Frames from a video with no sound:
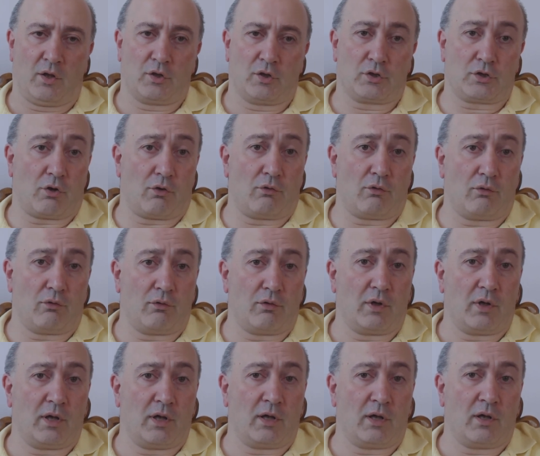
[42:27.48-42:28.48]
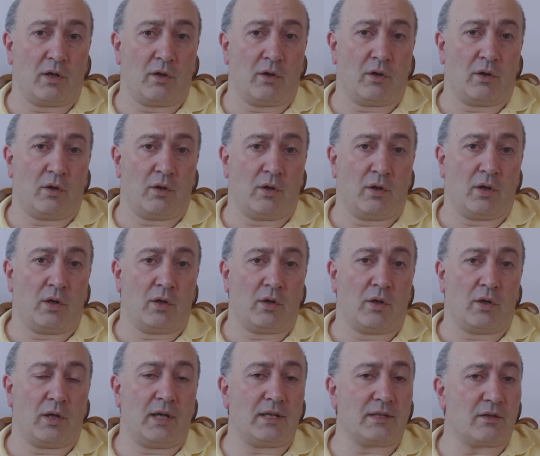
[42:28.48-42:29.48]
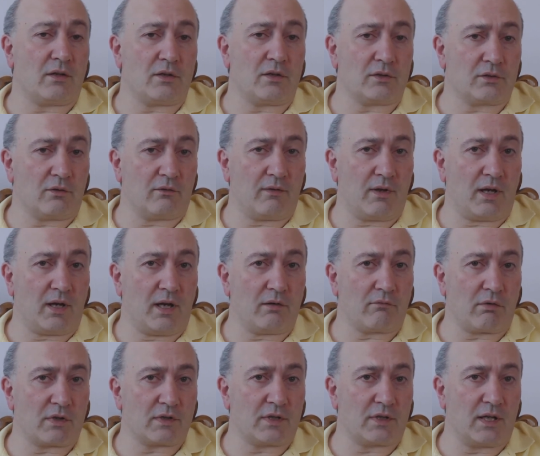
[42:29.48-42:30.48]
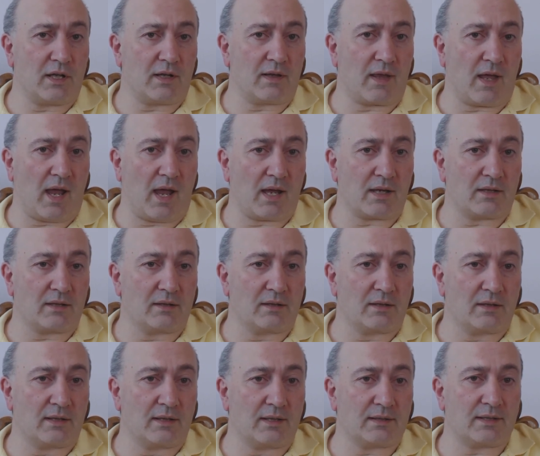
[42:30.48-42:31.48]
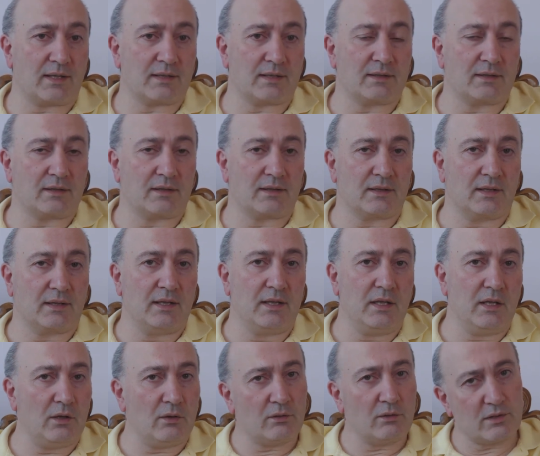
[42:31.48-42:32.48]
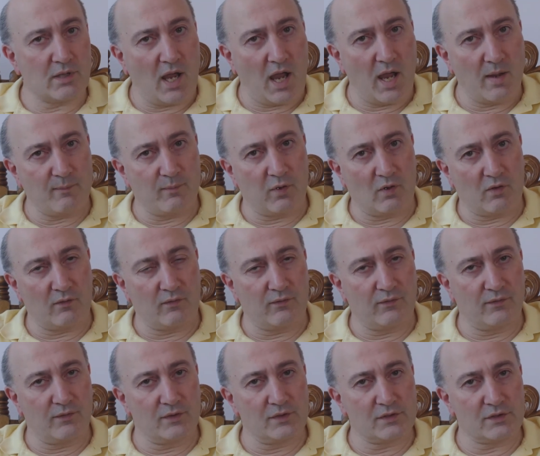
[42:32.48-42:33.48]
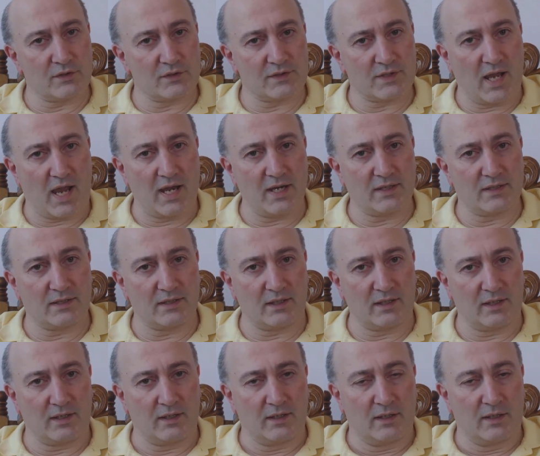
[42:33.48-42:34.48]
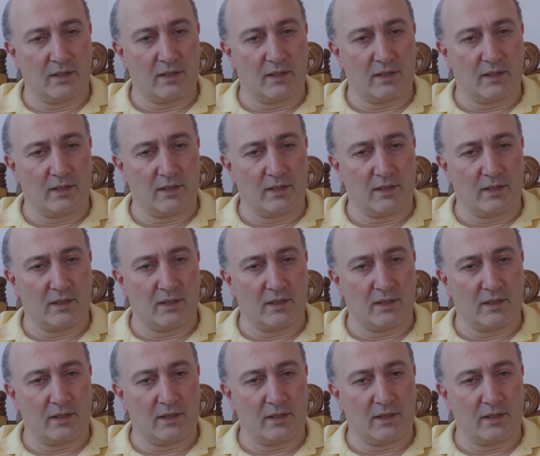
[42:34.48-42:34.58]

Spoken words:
So it's also very interesting that this is new type of society